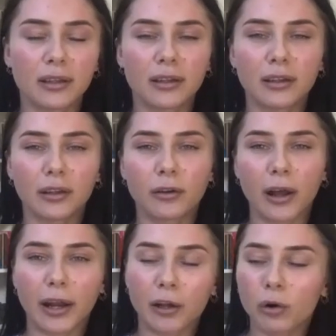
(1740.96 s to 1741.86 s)
you know,
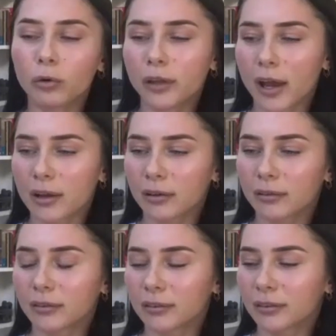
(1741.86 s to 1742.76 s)
and I call that
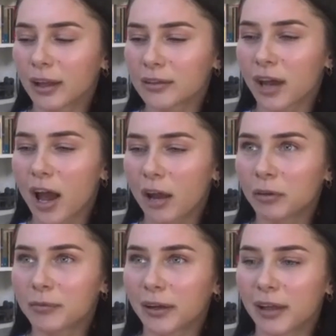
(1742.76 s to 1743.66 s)
time of
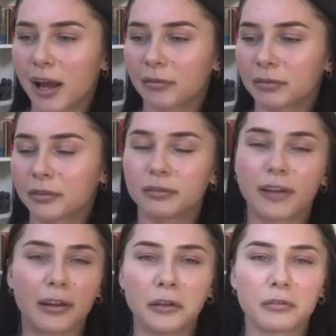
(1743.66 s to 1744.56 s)
my life the
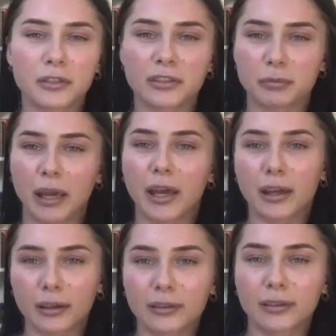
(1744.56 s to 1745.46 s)
valley of
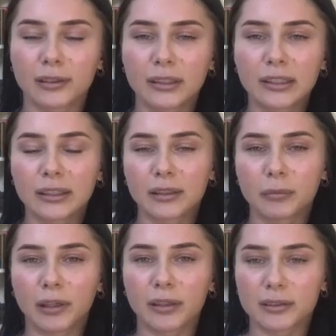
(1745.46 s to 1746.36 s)
despair,
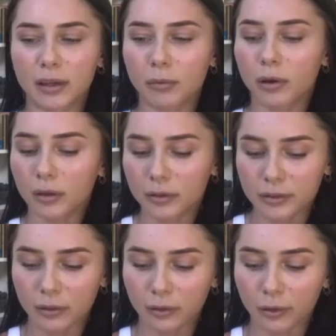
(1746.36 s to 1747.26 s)
because there was
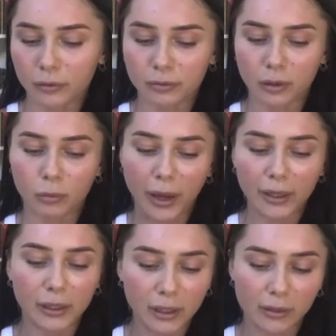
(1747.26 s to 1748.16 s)
a lot of
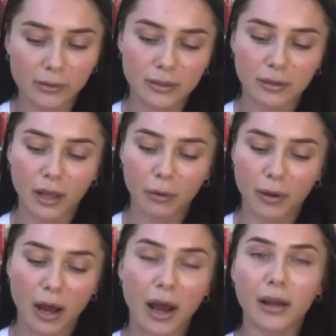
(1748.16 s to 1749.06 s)
awakenings and they were
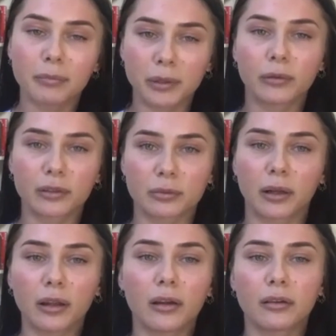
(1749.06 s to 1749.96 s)
hard pill to
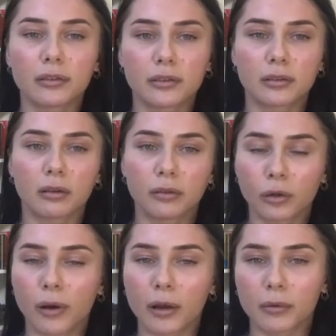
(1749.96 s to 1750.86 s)
swallows of
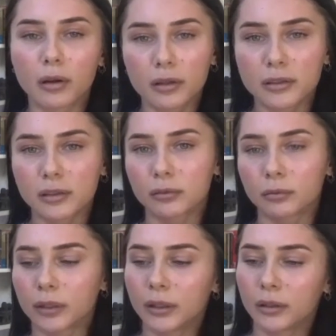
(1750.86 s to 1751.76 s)
who I was and
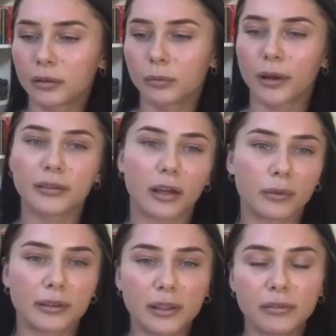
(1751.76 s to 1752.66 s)
the ways I
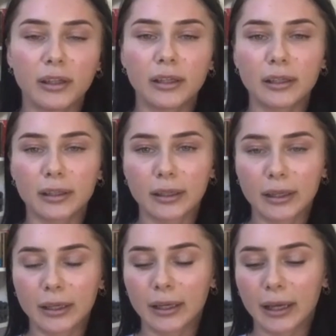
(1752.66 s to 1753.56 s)
was living,
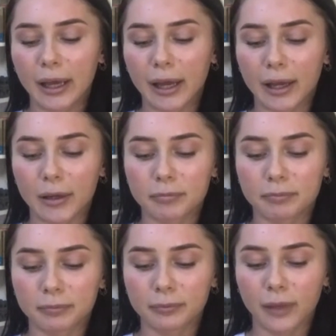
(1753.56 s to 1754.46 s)
and
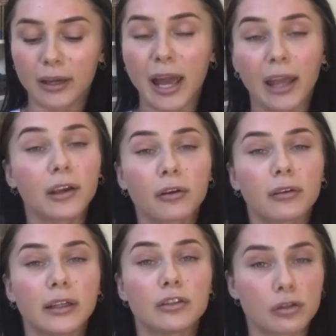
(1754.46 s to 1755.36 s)

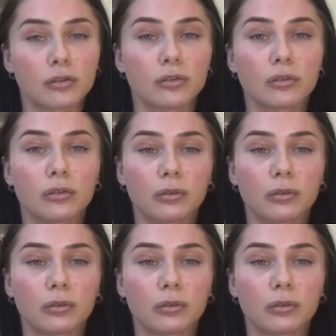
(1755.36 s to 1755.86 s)
anchoring to